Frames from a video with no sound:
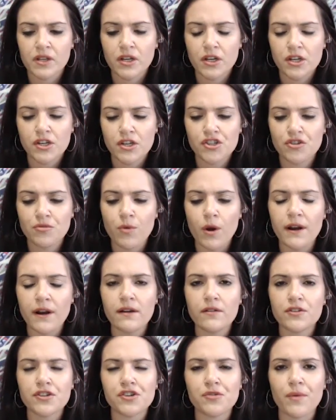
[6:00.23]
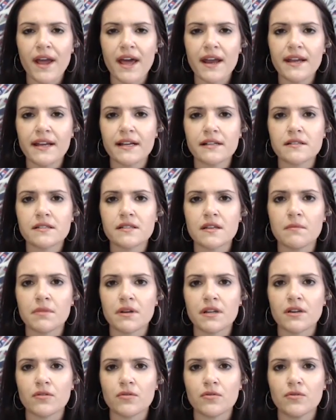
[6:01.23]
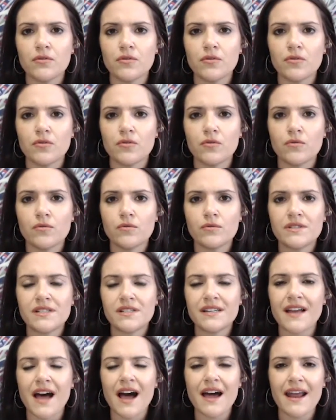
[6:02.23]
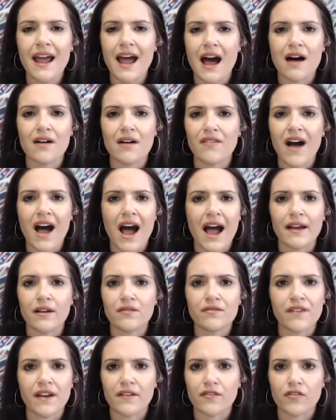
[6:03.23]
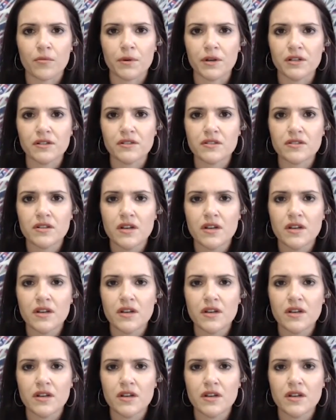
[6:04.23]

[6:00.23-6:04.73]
she ran against somebody who did not have high unfavorables